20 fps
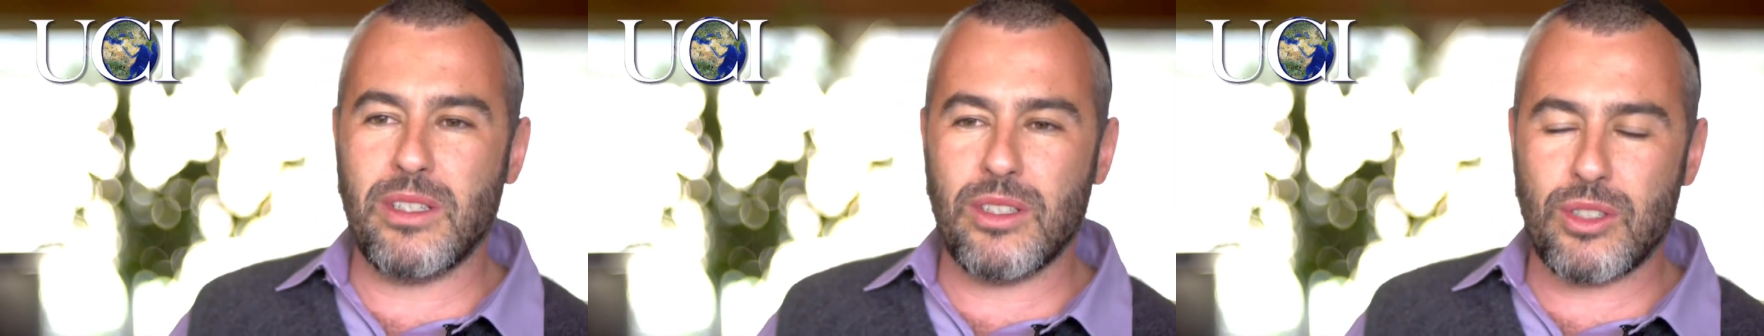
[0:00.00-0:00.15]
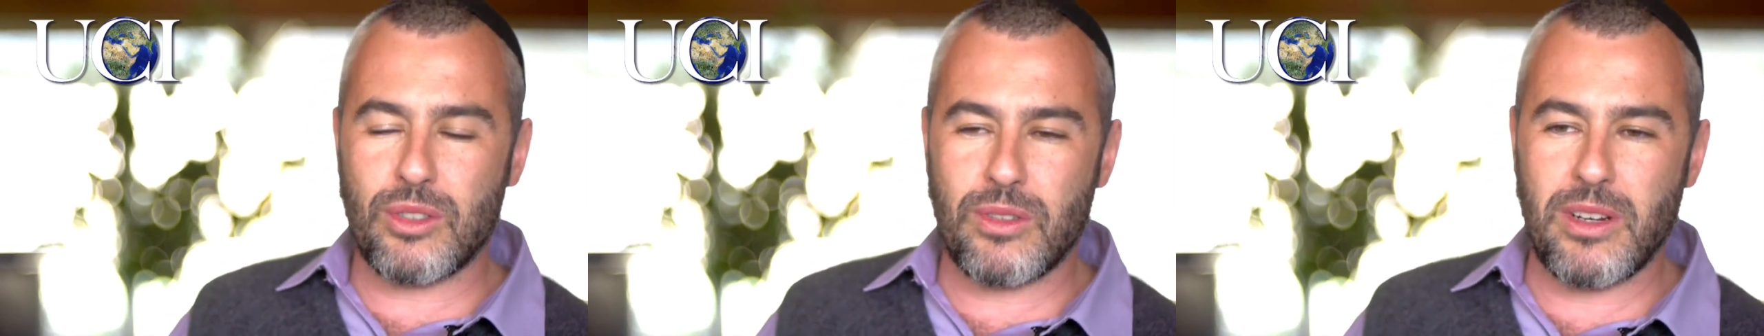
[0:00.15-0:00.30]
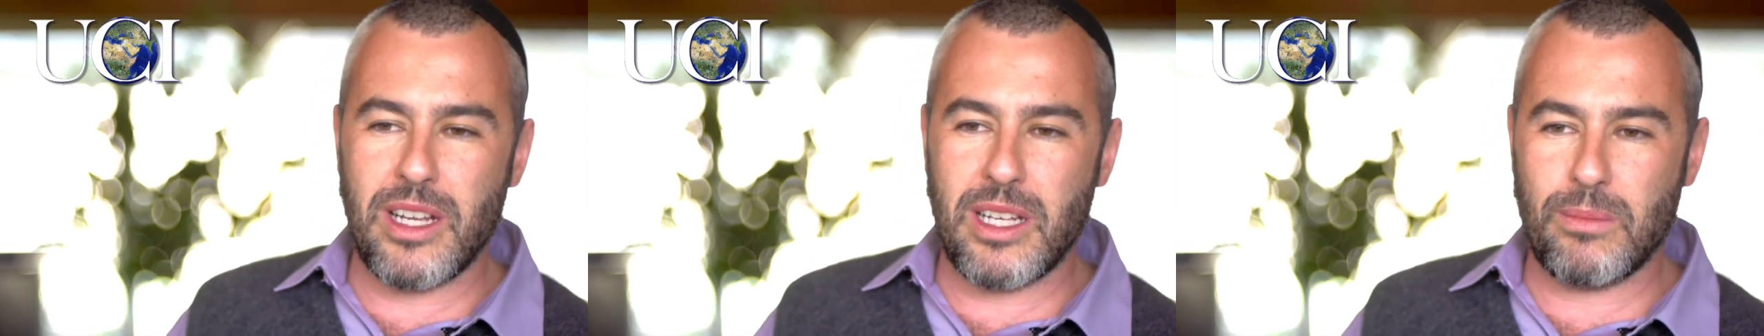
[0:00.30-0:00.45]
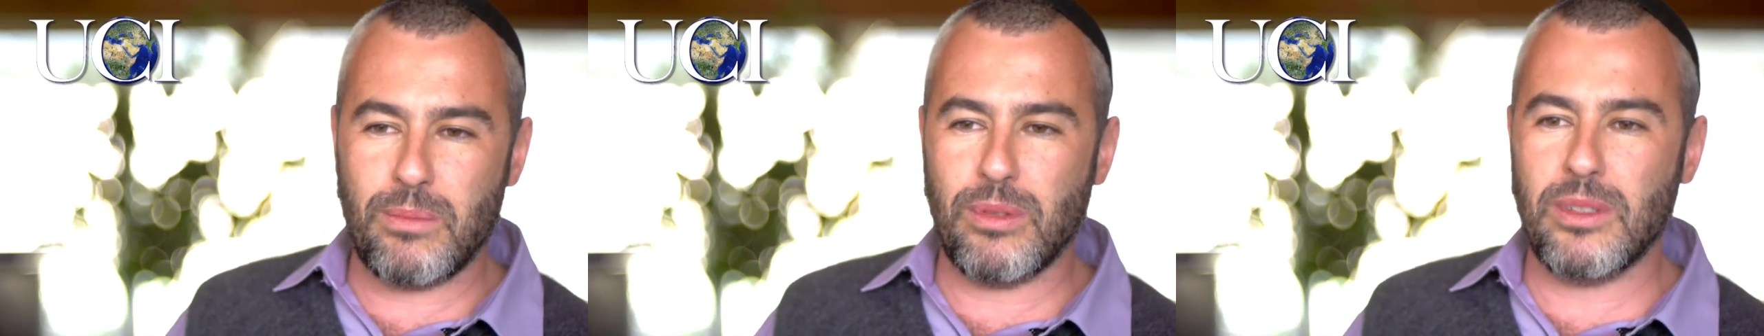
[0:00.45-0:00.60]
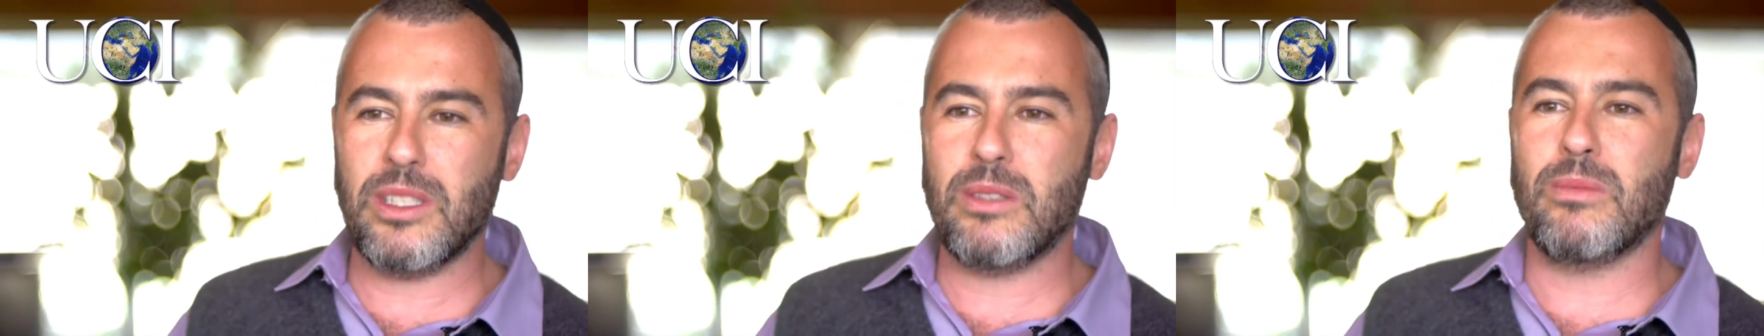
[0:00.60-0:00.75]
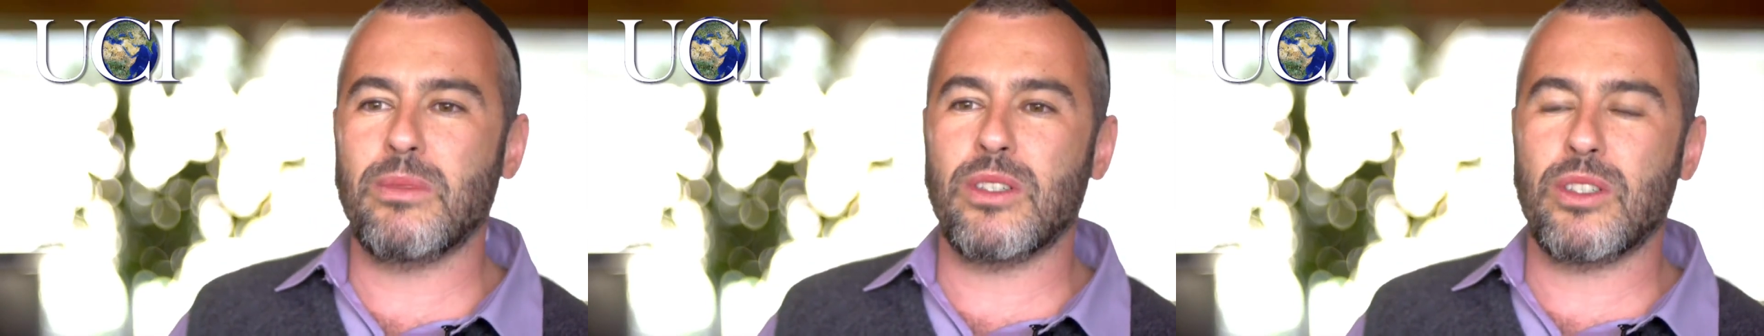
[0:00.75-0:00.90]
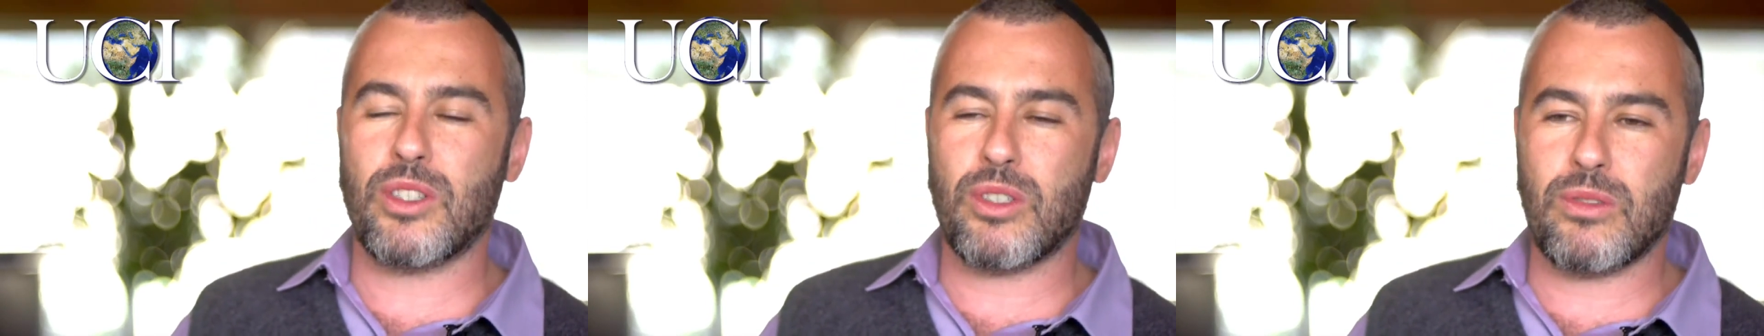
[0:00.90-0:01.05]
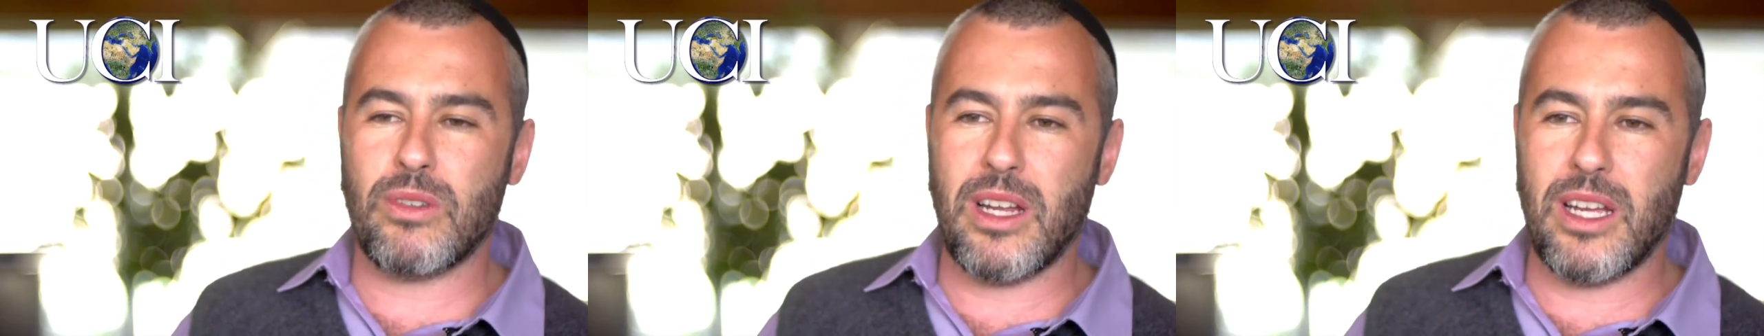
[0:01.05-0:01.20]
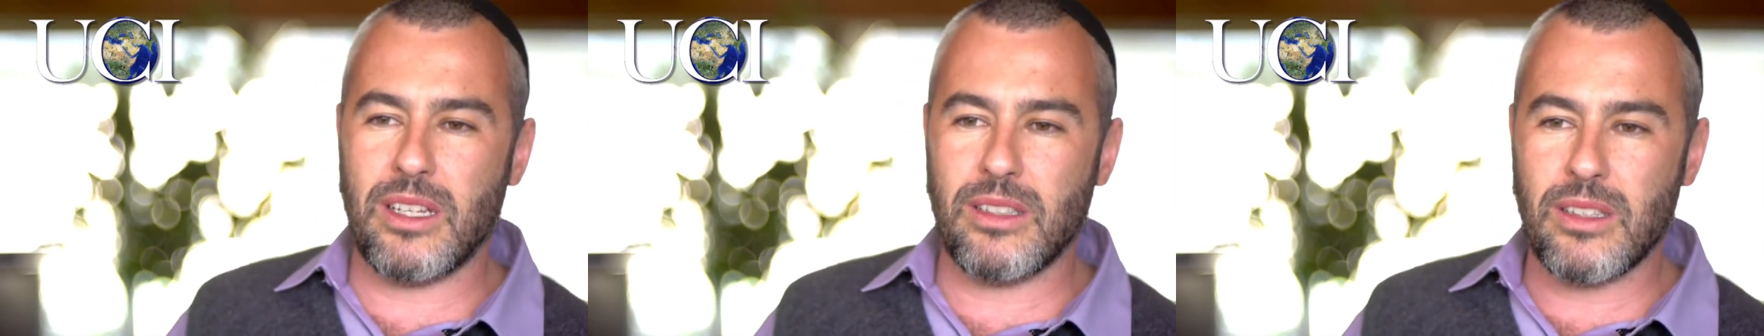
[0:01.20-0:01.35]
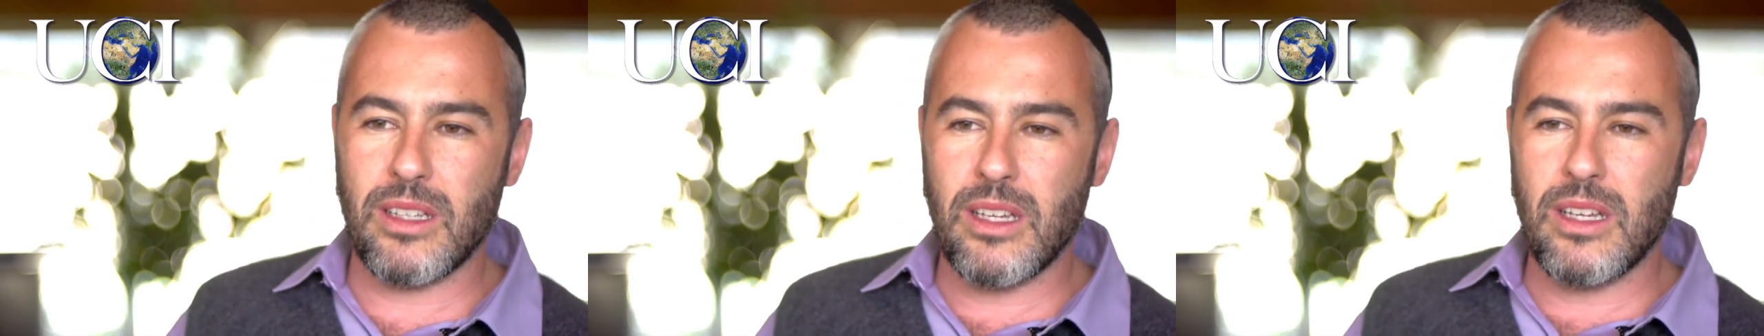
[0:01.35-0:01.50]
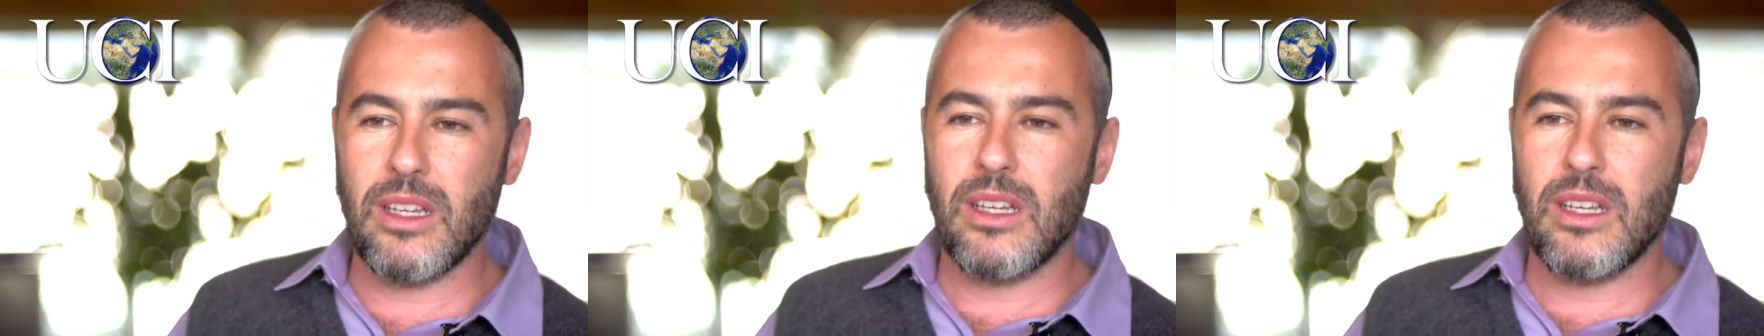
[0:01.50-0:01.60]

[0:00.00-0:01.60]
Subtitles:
are trained. Policemen are trained.